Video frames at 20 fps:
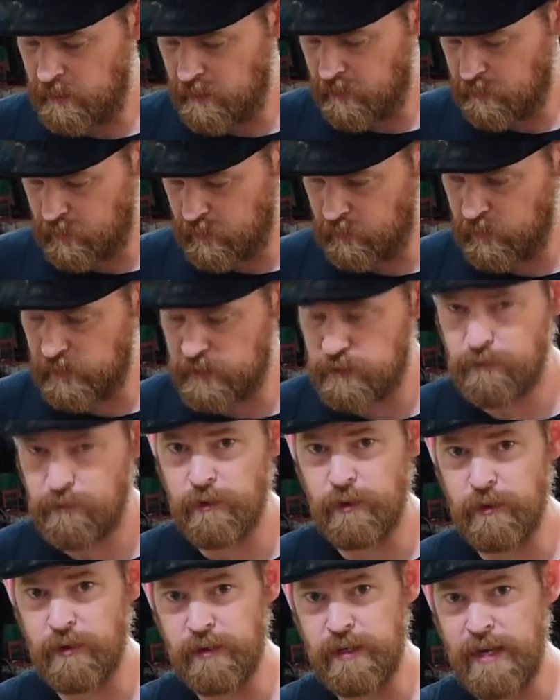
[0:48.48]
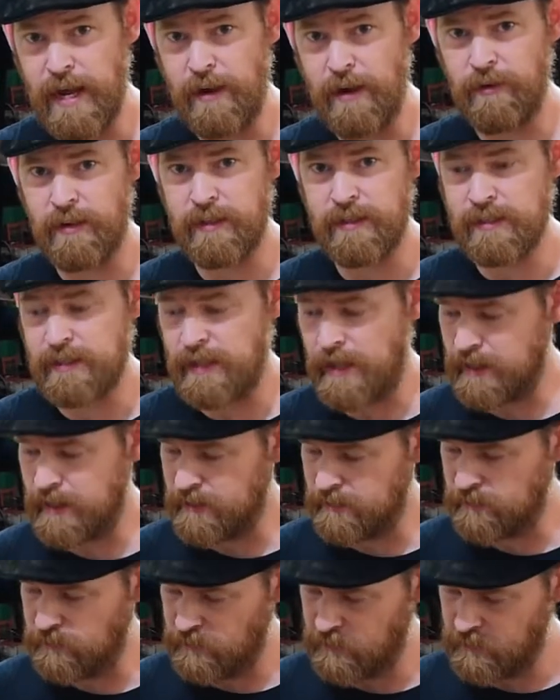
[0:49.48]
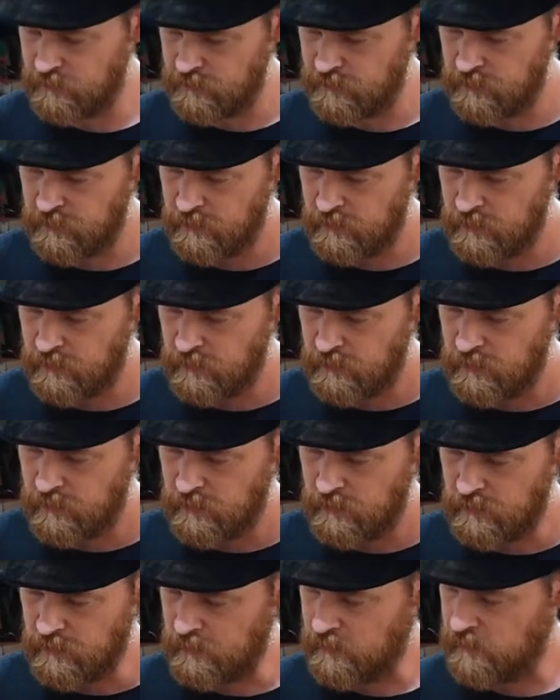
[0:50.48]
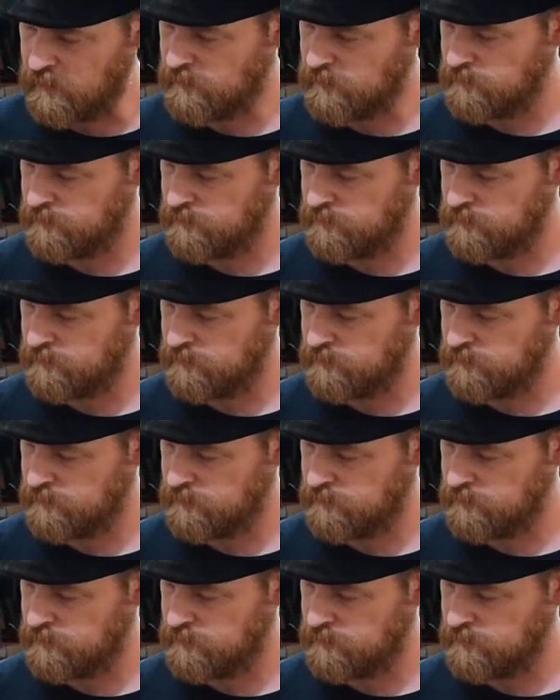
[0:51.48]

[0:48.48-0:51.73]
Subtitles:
able to reach further down inside of a